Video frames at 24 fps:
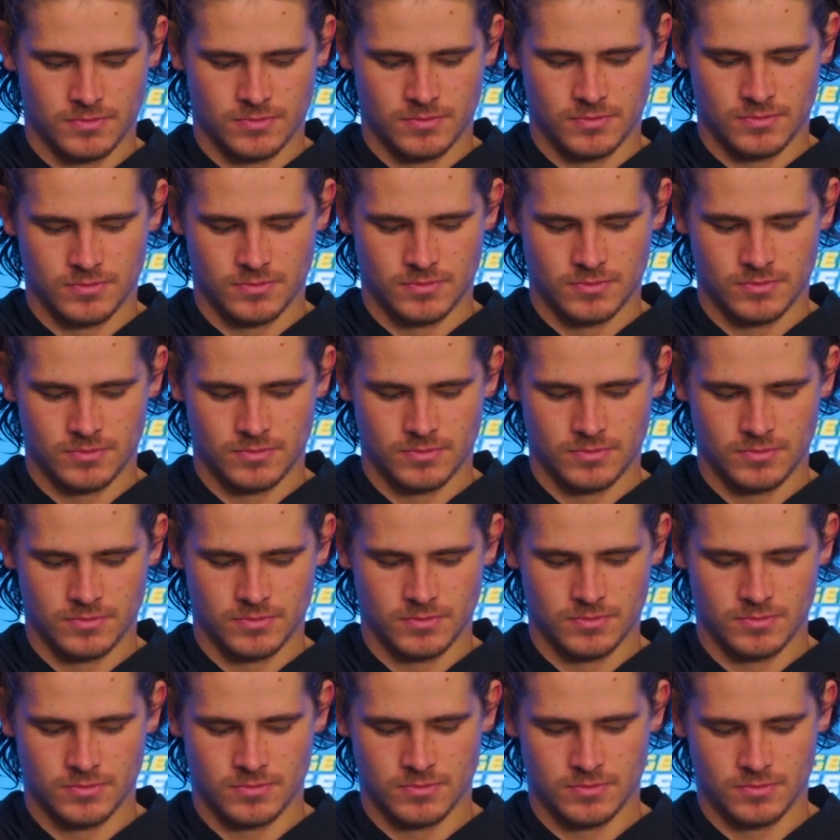What's happening in
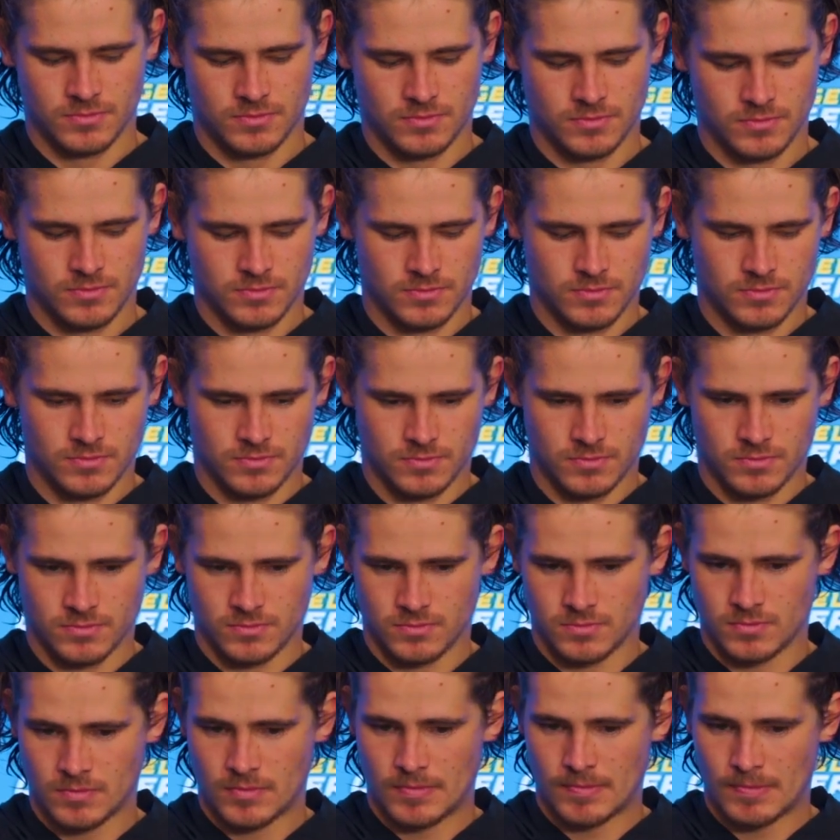the second half that it
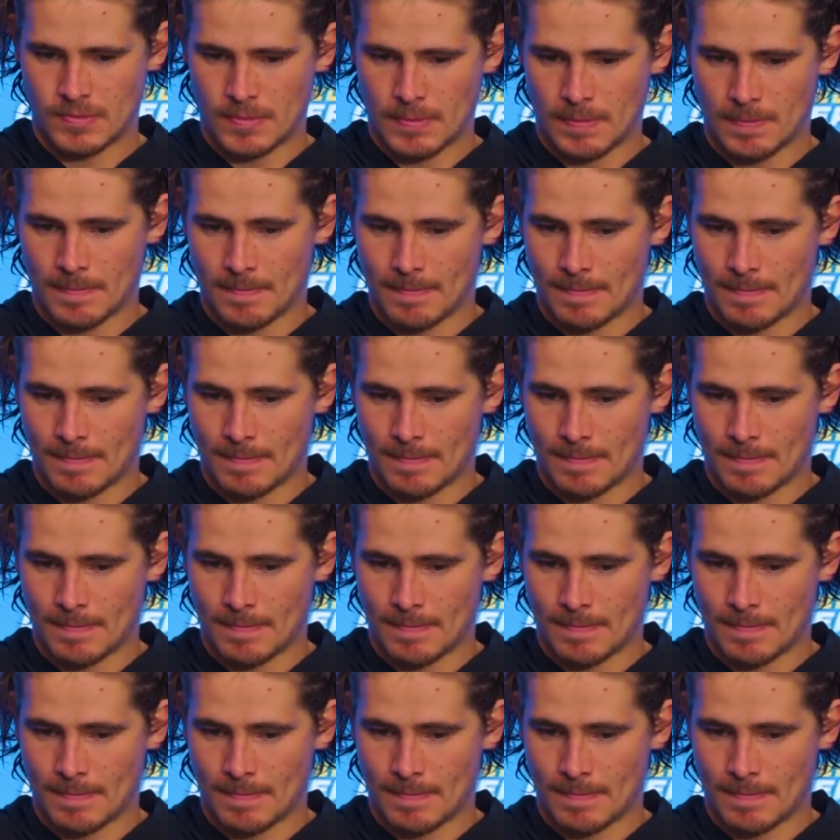kind of